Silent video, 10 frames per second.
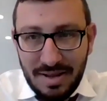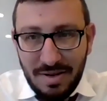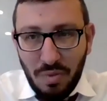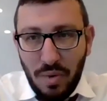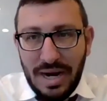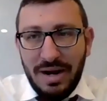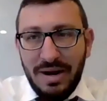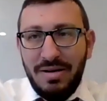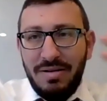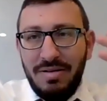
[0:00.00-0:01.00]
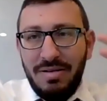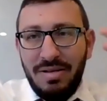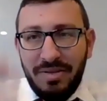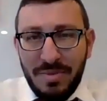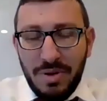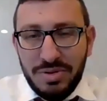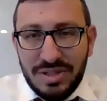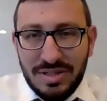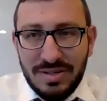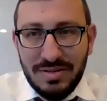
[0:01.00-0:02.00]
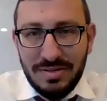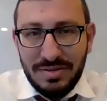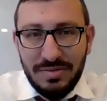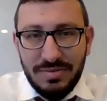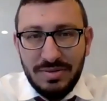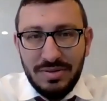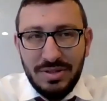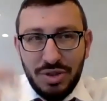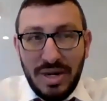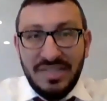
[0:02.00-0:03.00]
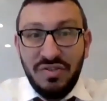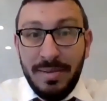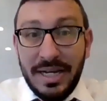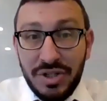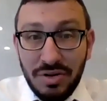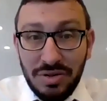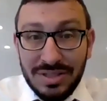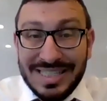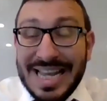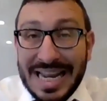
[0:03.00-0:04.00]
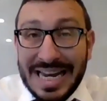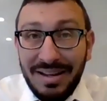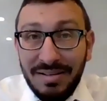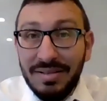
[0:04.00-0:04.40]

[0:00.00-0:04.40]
where the most transformational sin,